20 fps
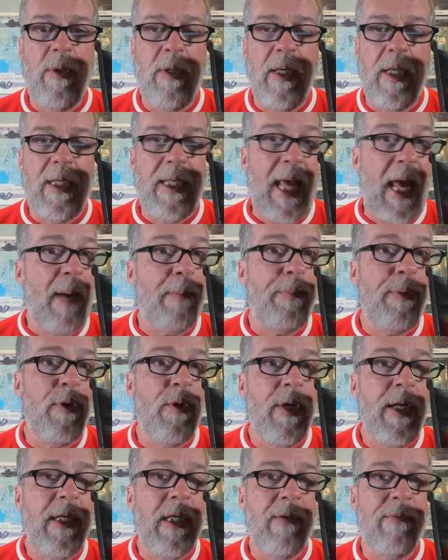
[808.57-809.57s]

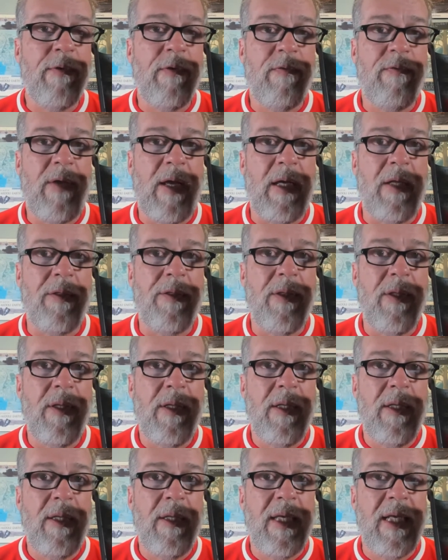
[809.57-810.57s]
lampooning of their faith,
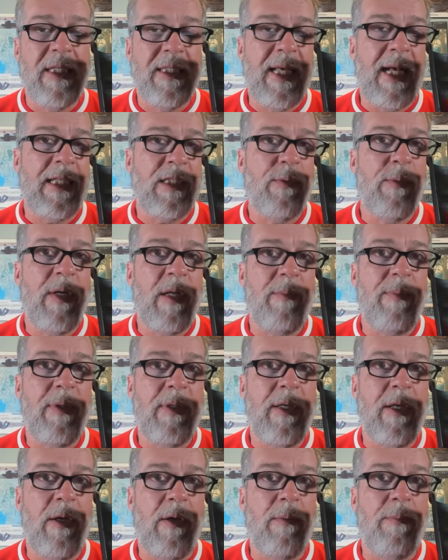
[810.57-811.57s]
that's when
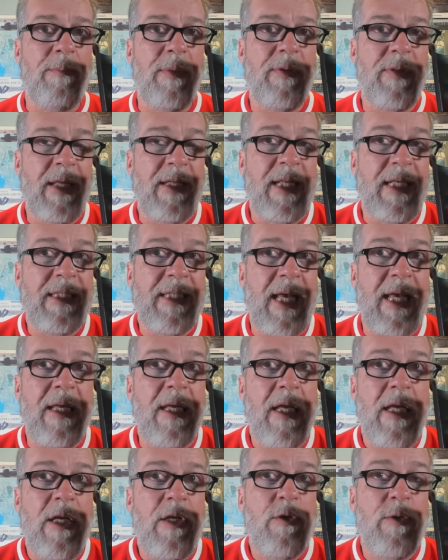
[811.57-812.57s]
they say
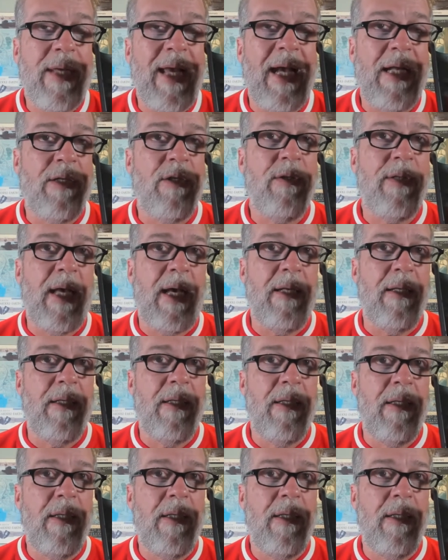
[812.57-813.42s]
you can't do that.